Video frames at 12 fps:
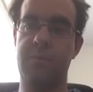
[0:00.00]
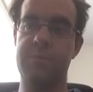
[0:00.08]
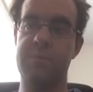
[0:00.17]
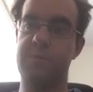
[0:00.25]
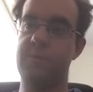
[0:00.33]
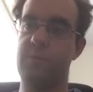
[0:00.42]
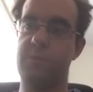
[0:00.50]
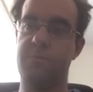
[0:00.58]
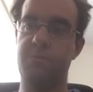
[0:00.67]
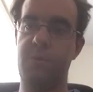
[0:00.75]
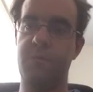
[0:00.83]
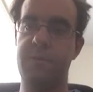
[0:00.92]
And so
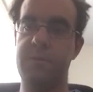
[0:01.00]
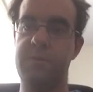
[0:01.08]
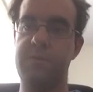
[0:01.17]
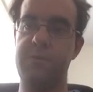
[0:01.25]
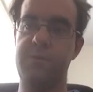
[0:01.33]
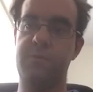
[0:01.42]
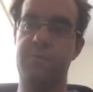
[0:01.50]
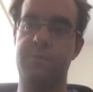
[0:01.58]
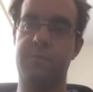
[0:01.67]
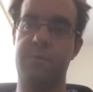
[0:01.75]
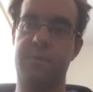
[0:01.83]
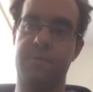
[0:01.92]
we'll move into
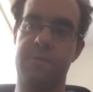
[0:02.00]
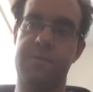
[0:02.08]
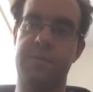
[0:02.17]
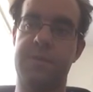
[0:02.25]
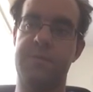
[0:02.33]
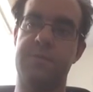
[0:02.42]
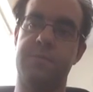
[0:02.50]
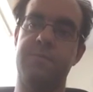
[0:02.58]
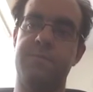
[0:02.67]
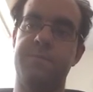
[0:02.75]
the first lesson.